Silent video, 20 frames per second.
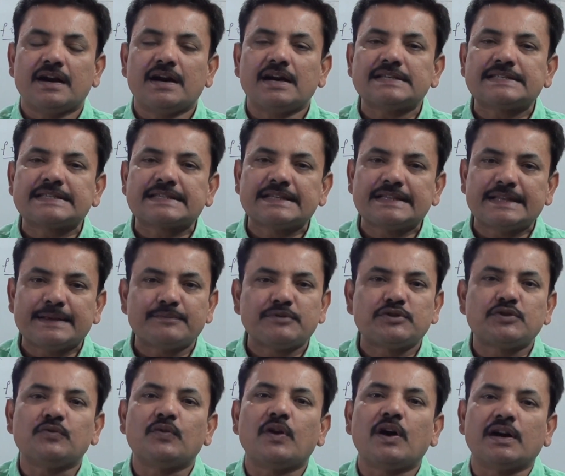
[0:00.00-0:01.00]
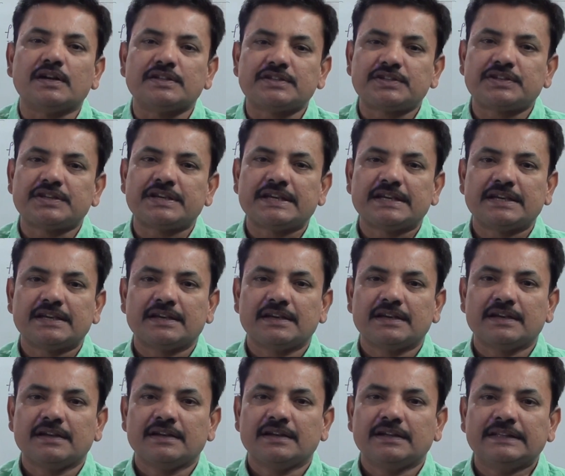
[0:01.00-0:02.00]
ask them to watch.
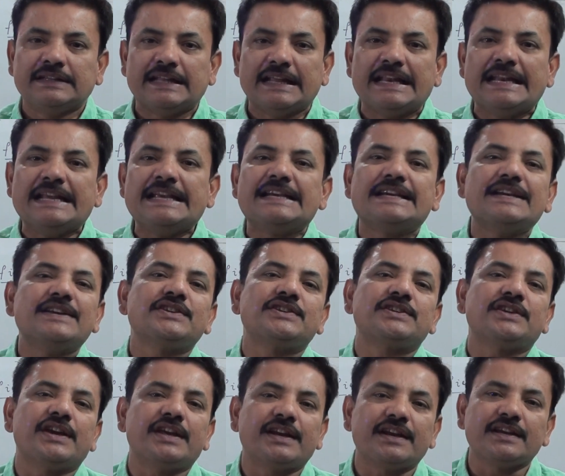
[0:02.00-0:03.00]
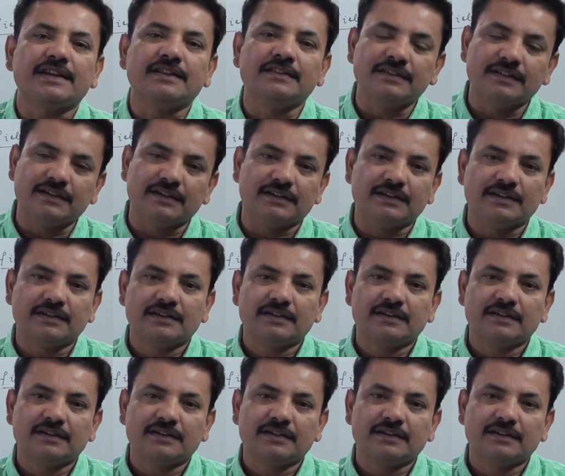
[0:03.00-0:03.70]
The link is sharing in the